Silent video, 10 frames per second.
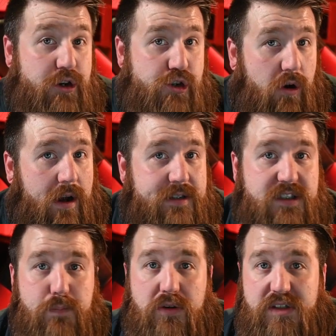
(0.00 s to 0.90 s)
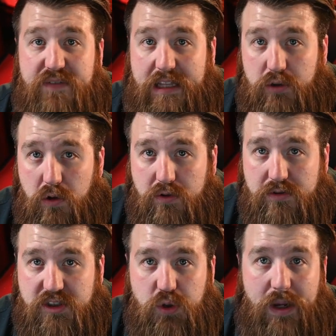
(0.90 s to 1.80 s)
It draws most of the
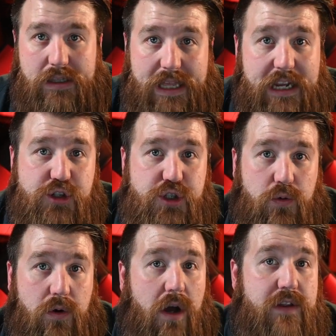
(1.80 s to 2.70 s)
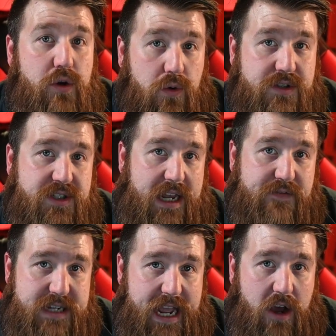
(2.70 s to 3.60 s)
locals to a lake shore on the north side
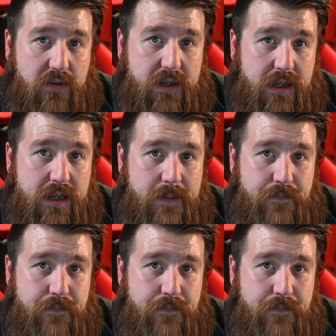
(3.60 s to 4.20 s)
of town.